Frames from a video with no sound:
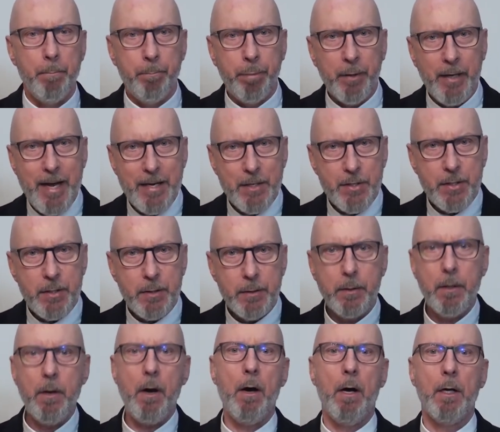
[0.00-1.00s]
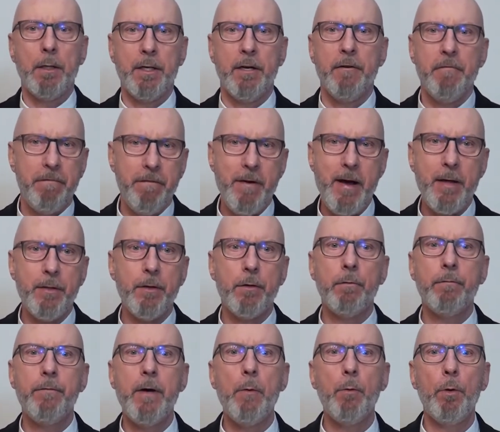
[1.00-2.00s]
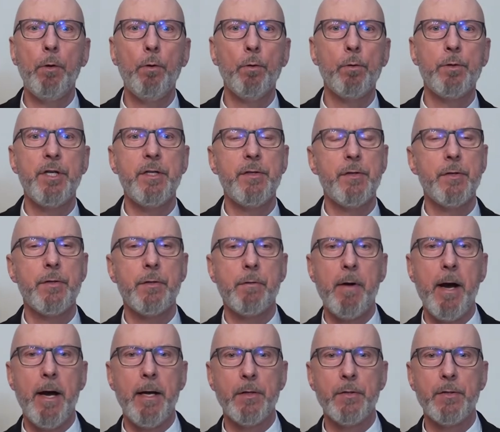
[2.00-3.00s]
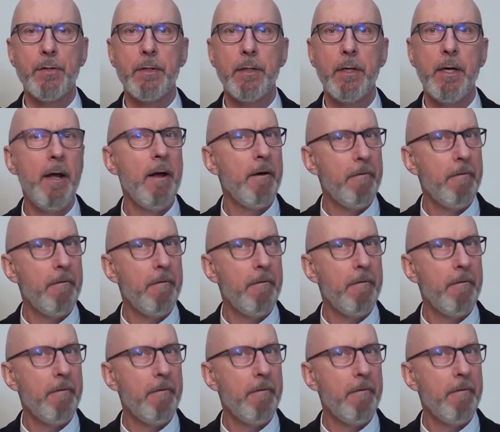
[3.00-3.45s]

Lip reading: Blessed God and Father of our Lord Jesus Christ,